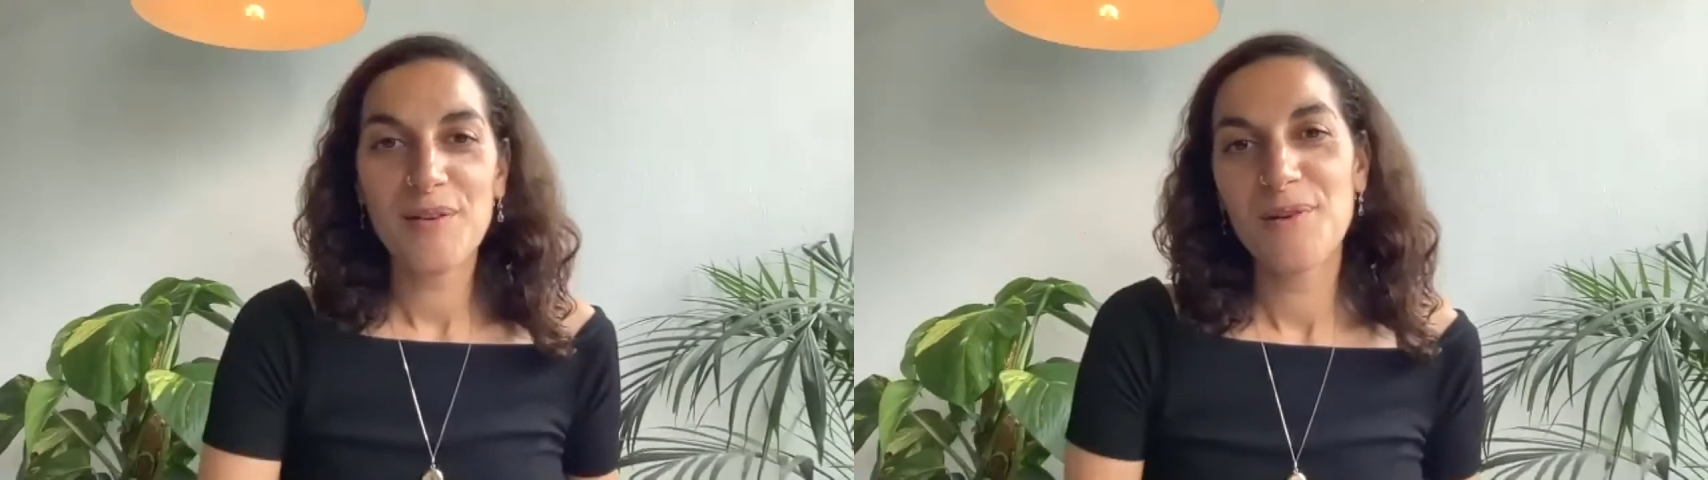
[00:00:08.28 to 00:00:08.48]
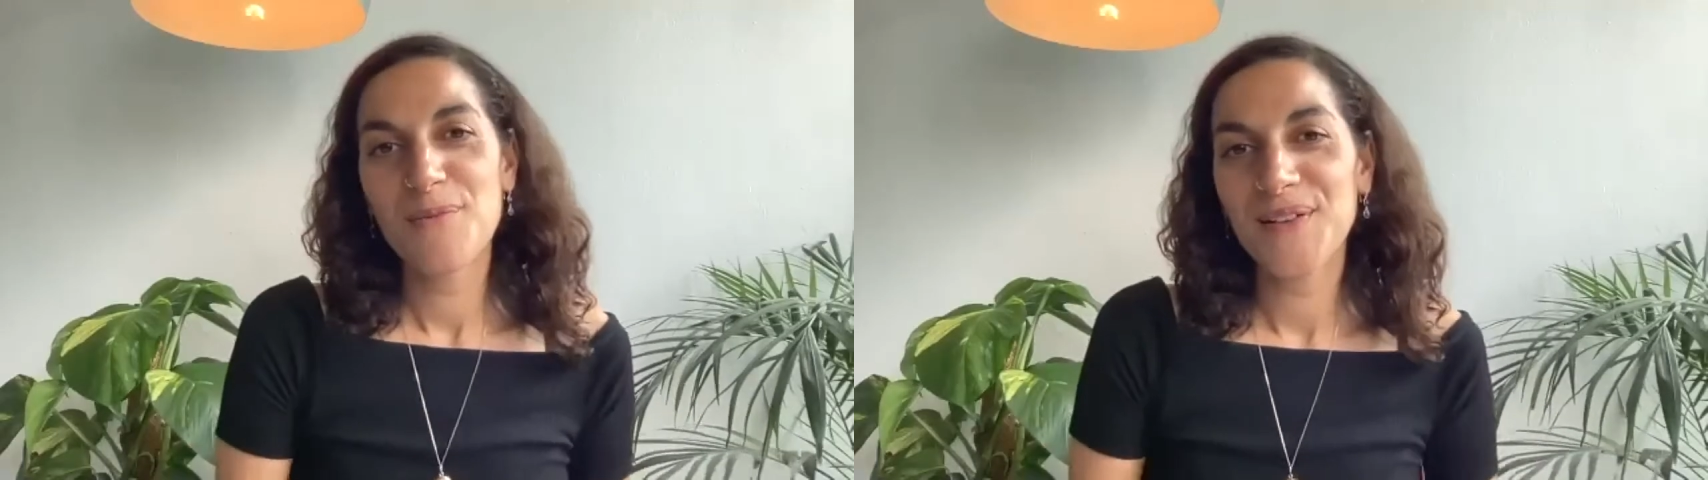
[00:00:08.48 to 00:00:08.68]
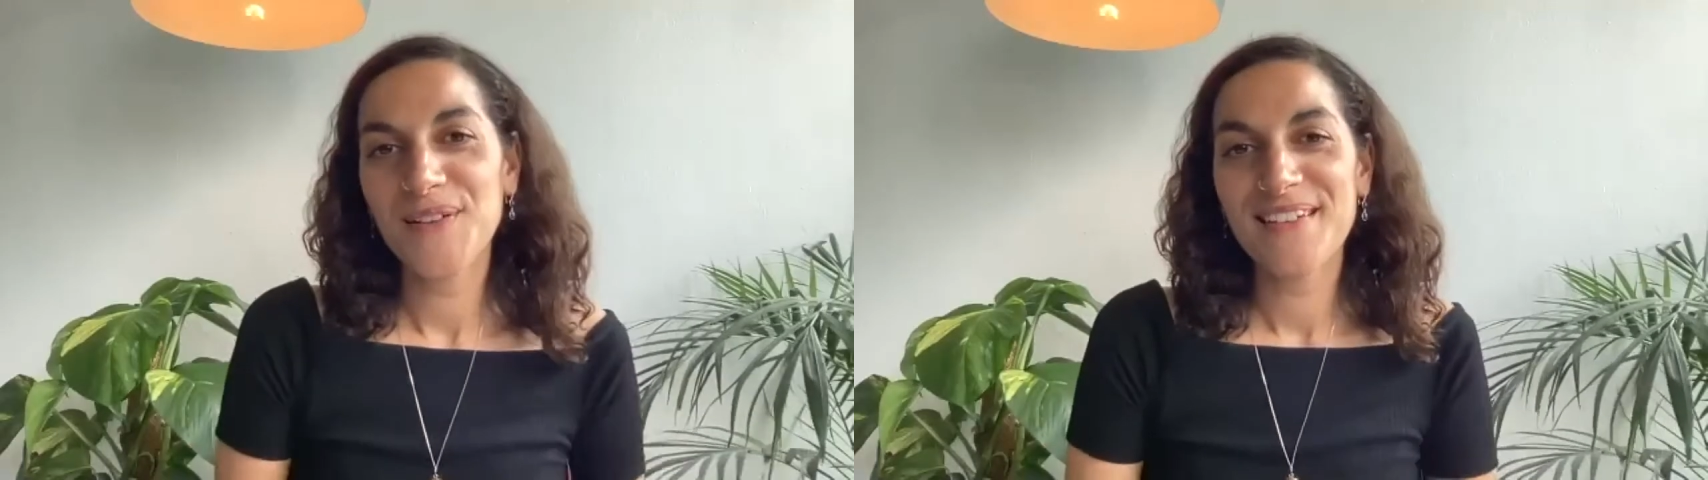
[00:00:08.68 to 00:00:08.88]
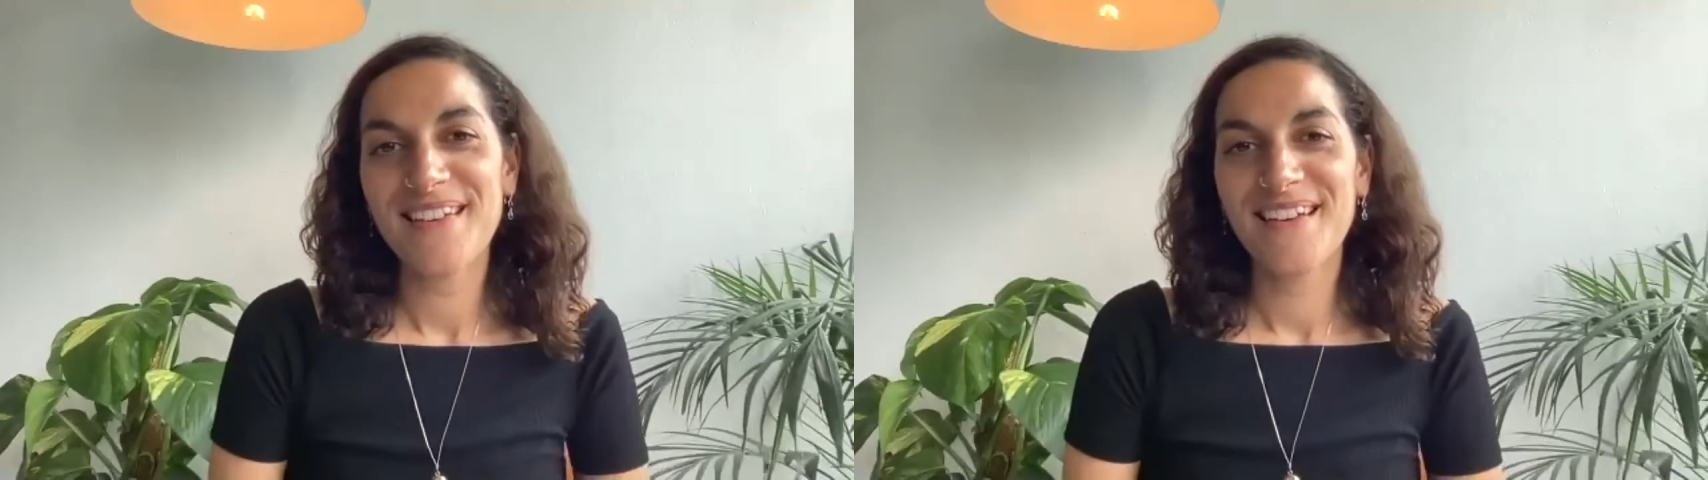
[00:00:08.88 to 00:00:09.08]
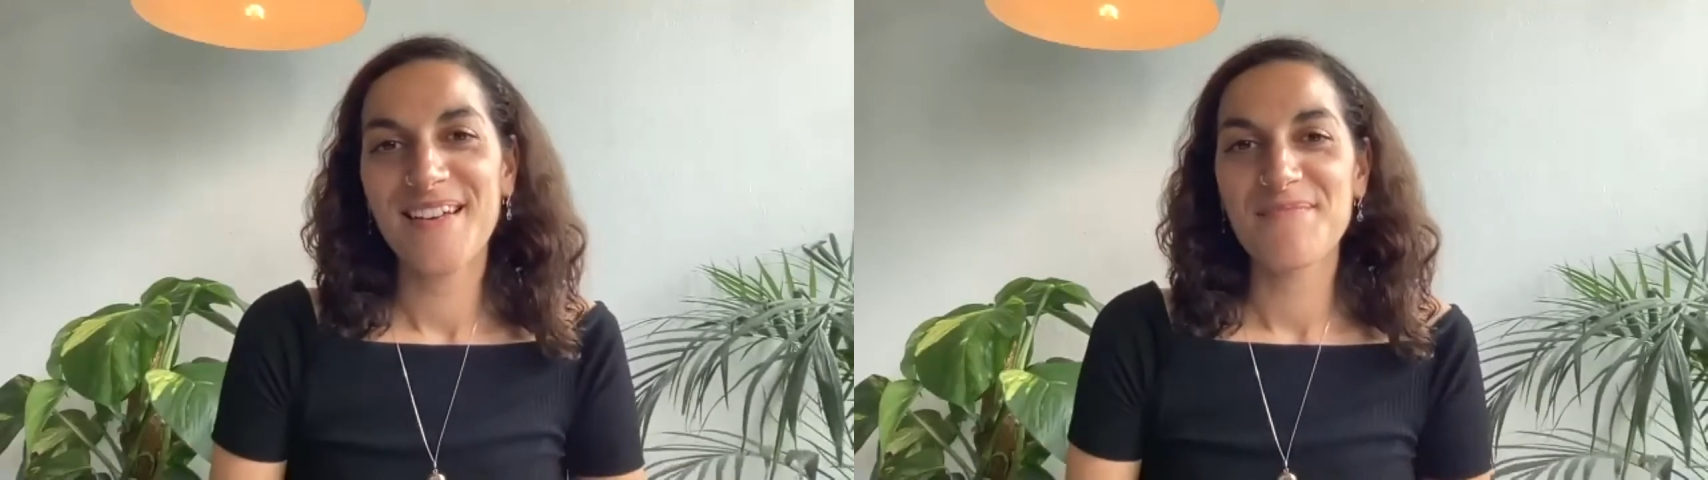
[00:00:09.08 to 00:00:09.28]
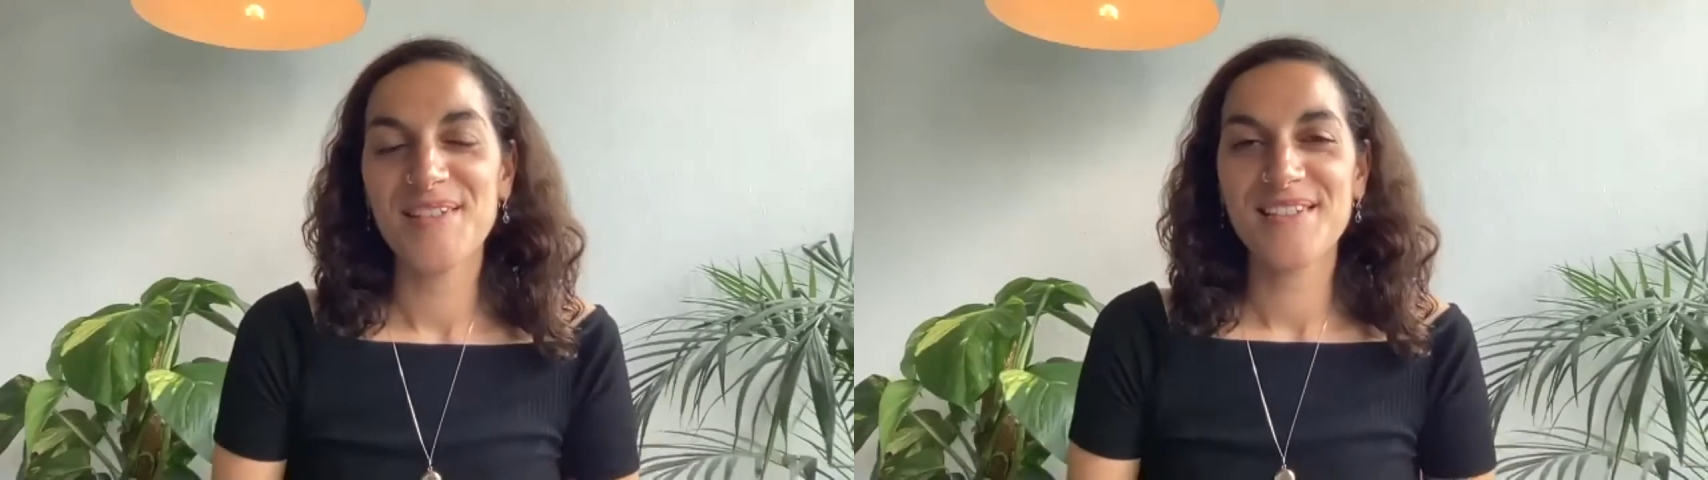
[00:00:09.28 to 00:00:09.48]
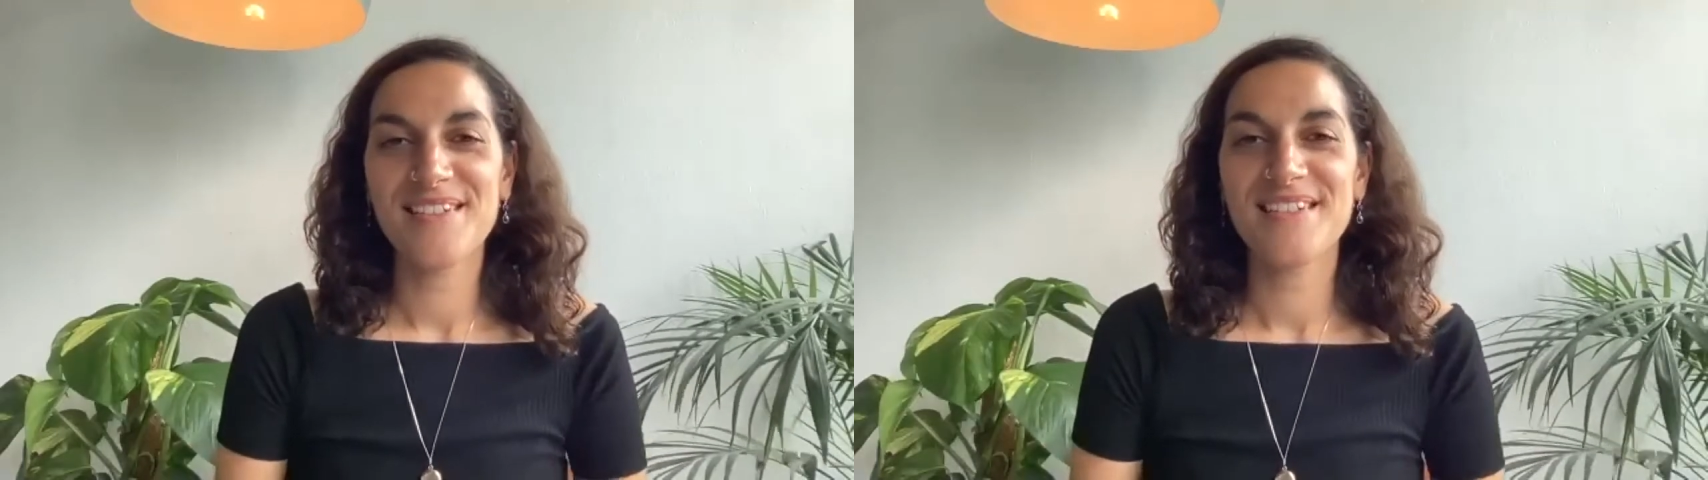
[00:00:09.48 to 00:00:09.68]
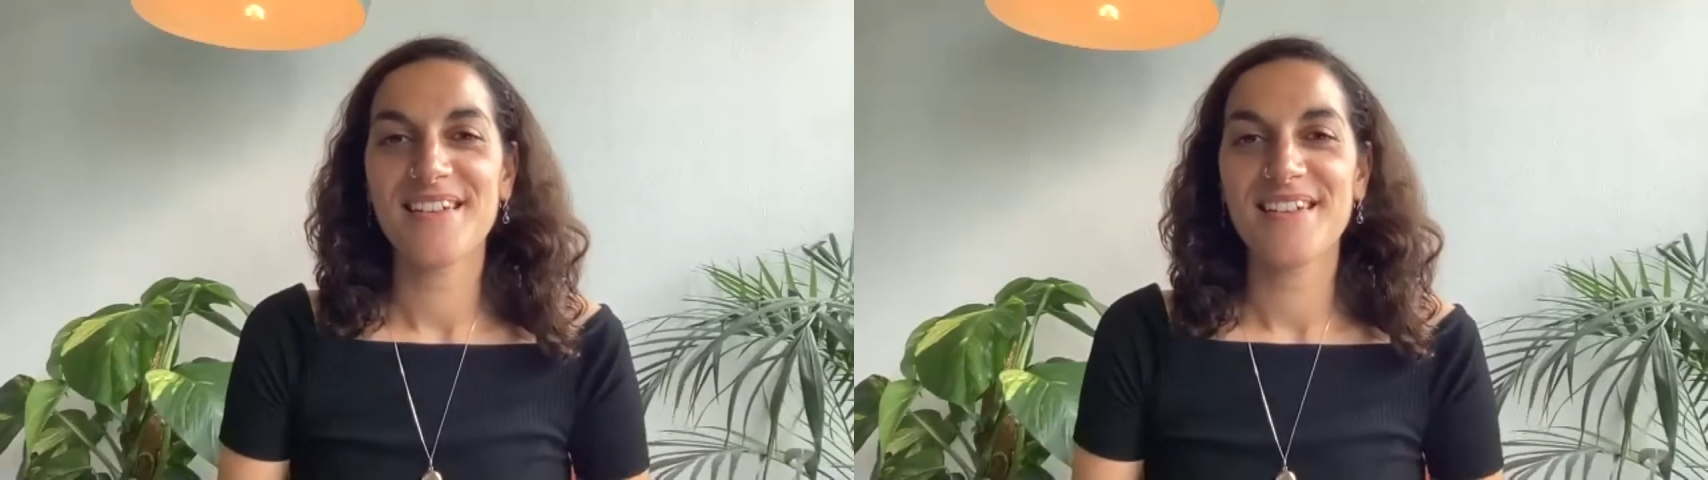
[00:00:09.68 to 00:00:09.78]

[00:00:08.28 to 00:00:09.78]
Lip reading: everyone. This is